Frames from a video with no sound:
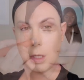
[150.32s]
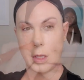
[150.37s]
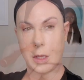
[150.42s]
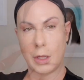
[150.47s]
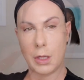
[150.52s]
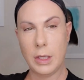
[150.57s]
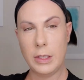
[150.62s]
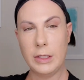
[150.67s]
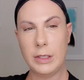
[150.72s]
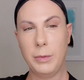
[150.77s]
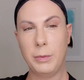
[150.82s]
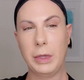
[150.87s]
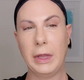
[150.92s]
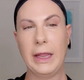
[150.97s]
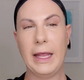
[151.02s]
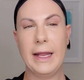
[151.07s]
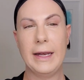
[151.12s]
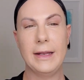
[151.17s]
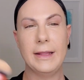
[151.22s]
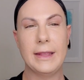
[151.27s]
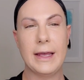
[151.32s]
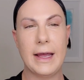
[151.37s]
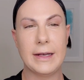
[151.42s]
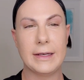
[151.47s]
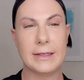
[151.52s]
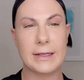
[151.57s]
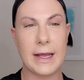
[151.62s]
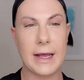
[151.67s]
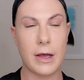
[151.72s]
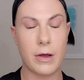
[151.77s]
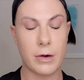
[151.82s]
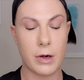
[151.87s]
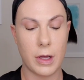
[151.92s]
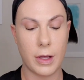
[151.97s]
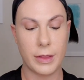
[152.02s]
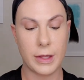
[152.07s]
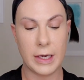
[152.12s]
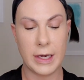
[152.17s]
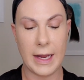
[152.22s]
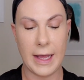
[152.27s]
Then to blend that down
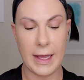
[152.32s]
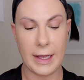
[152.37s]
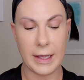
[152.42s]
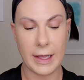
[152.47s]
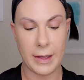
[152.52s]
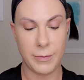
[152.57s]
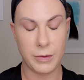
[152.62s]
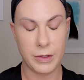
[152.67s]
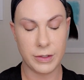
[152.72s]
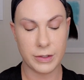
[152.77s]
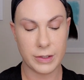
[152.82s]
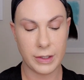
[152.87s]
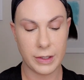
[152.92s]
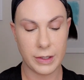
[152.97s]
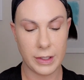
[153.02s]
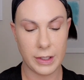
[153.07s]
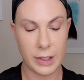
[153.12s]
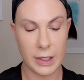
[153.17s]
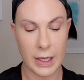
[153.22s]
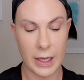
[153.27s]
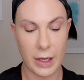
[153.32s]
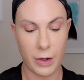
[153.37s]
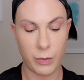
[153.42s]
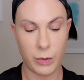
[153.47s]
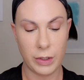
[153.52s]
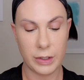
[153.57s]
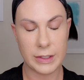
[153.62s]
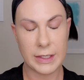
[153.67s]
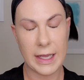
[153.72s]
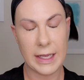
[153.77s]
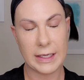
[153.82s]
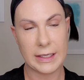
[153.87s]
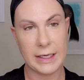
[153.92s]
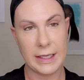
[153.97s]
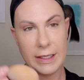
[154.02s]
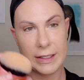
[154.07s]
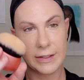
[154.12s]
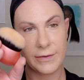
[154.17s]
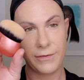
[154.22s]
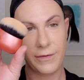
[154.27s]
on the neck, I'm using the Real
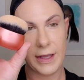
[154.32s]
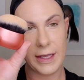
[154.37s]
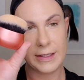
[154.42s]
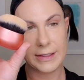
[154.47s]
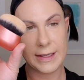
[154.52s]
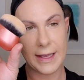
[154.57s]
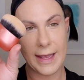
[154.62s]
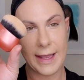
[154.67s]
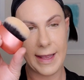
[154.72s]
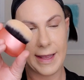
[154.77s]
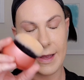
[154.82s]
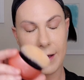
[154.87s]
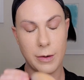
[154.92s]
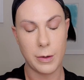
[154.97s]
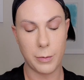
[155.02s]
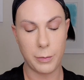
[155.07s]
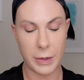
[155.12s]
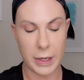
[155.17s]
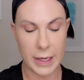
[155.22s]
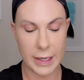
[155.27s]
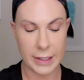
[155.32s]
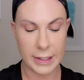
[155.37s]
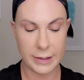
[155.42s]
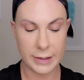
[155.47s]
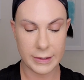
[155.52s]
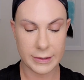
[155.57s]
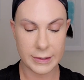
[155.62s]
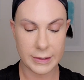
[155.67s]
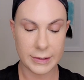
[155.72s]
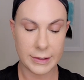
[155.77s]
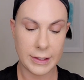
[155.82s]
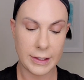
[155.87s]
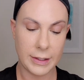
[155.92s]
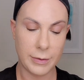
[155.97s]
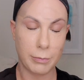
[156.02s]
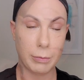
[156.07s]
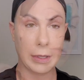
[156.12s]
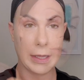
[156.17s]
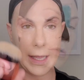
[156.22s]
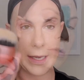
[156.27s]
Techniques Face and Body. This is the
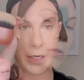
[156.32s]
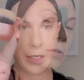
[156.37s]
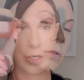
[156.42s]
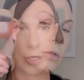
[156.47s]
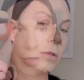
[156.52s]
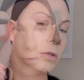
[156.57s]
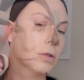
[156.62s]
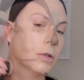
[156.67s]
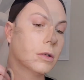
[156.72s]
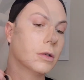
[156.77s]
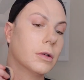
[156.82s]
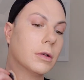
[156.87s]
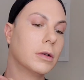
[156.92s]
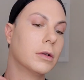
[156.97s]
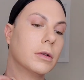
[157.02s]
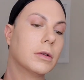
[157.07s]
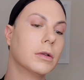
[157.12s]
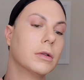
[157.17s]
blender. Face and Body.